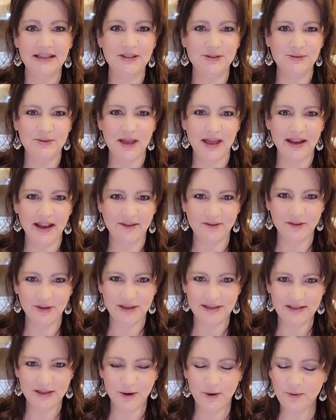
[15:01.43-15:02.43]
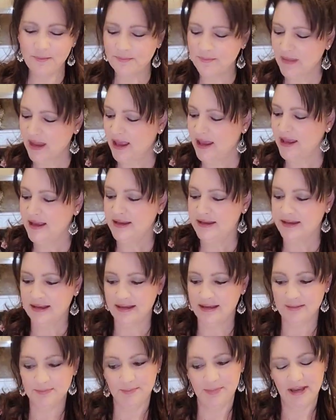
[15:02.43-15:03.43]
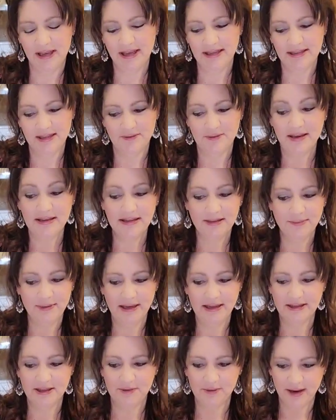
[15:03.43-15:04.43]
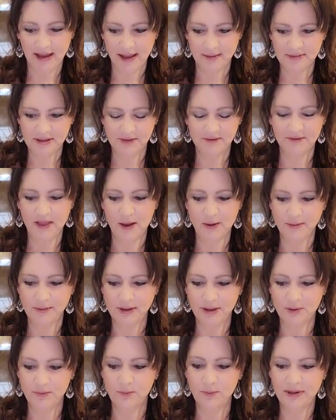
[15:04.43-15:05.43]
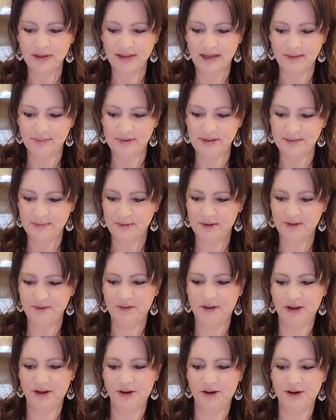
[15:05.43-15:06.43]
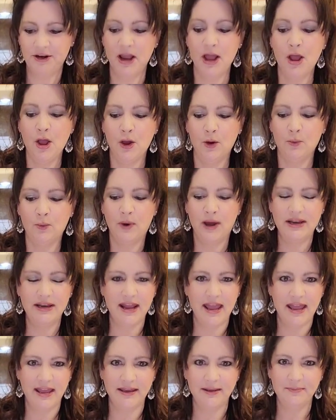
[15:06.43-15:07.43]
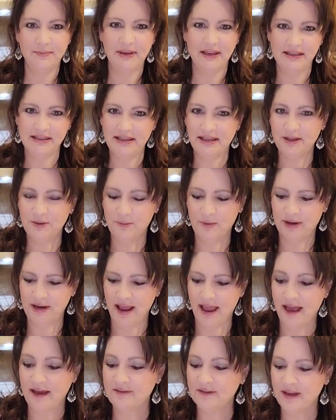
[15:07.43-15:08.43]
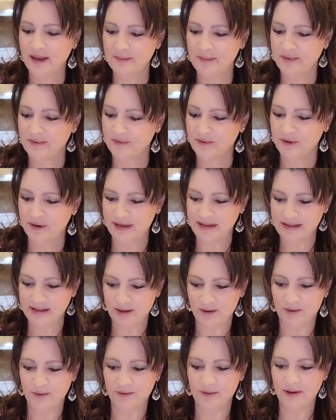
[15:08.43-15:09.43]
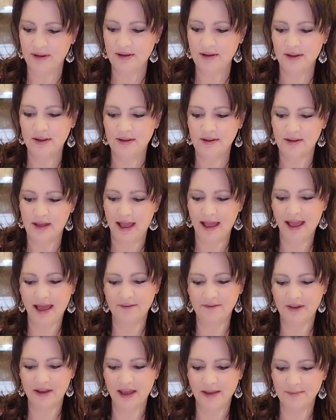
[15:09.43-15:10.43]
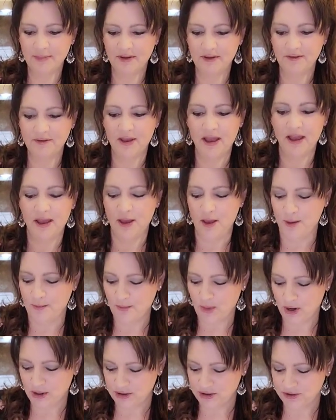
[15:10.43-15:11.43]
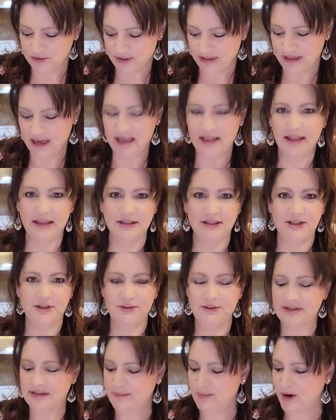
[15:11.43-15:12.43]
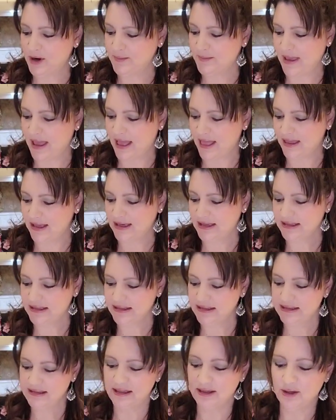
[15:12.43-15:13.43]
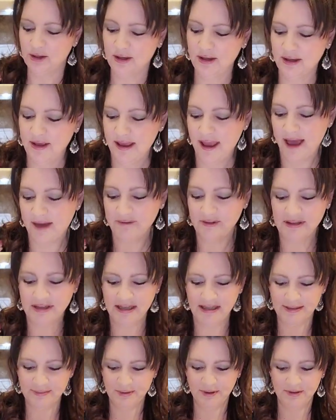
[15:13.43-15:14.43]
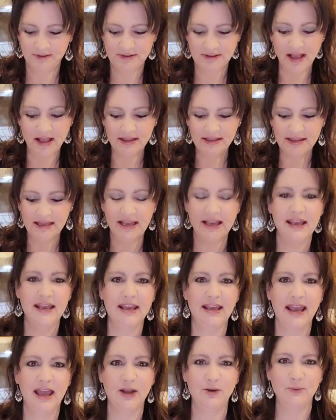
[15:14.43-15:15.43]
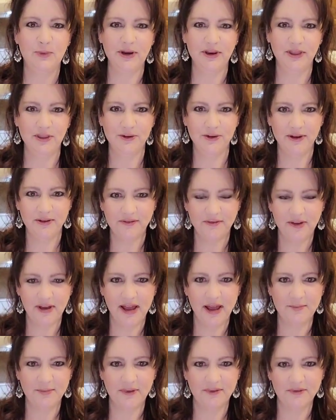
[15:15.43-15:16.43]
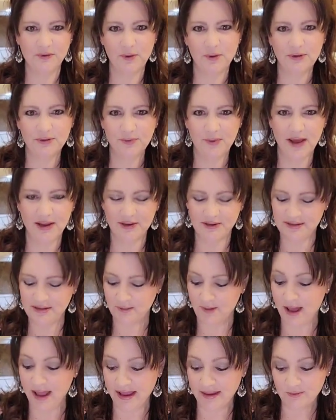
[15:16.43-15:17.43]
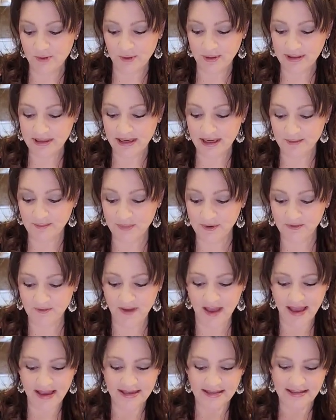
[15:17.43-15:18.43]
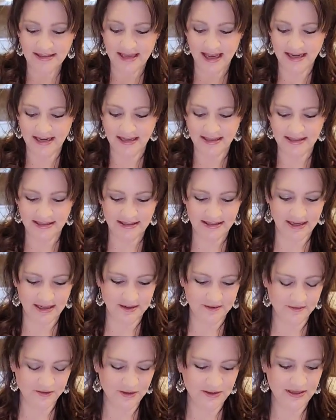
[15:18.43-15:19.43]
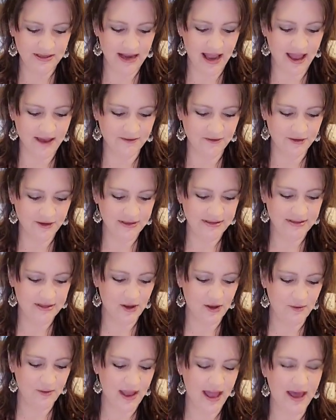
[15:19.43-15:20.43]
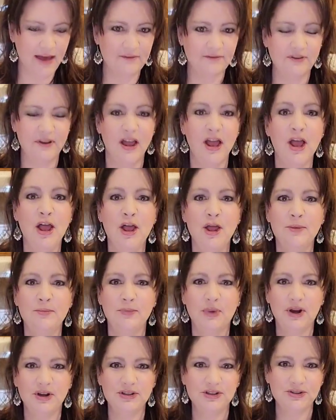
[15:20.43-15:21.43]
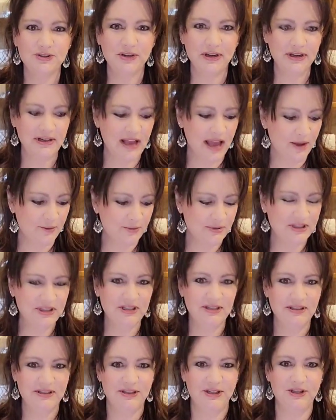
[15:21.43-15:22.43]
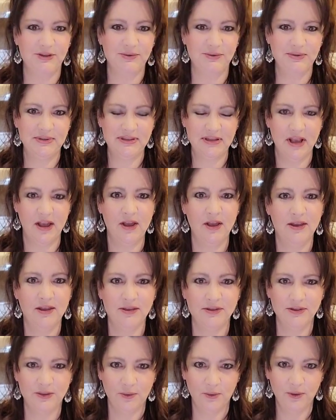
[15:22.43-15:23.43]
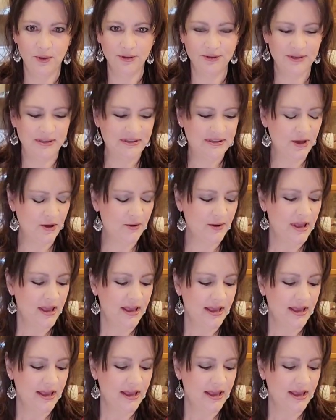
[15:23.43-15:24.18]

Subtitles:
not have Crisco, because the recipe is 3 cups of flour, 1 tablespoon of vinegar, 1 egg beaten, 1/2 cup of Crisco, 1/2 cup of margarine. I like to use Smart Balance, 1/2 teaspoon of salt, and 1/3 of a cup of cold water. So I am going to improvise, and instead of using half Crisco, half margarine, I will just use the whole Crisco.